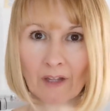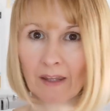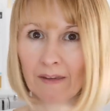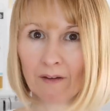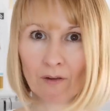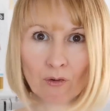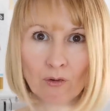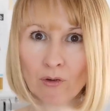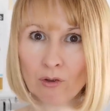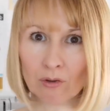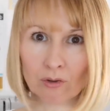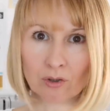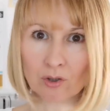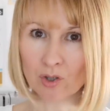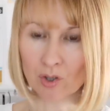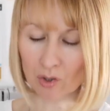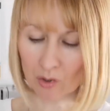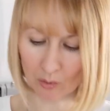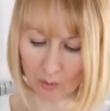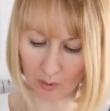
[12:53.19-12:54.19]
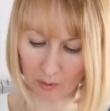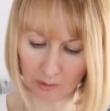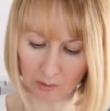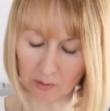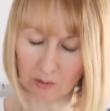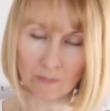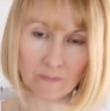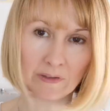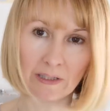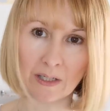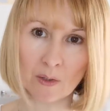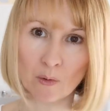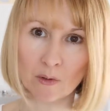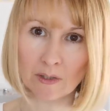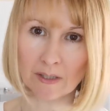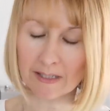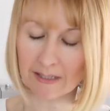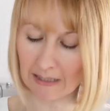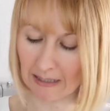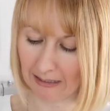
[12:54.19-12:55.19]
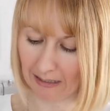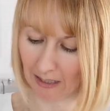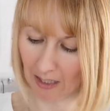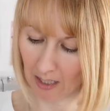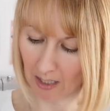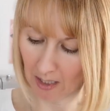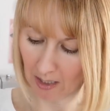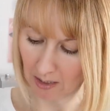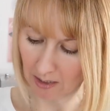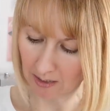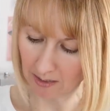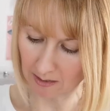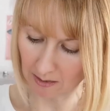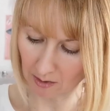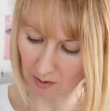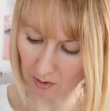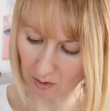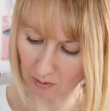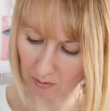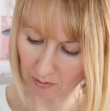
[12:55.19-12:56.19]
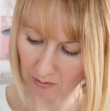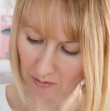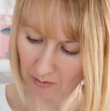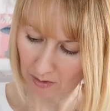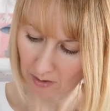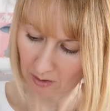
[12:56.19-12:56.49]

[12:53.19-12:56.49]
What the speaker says: they're all just lovely quality. So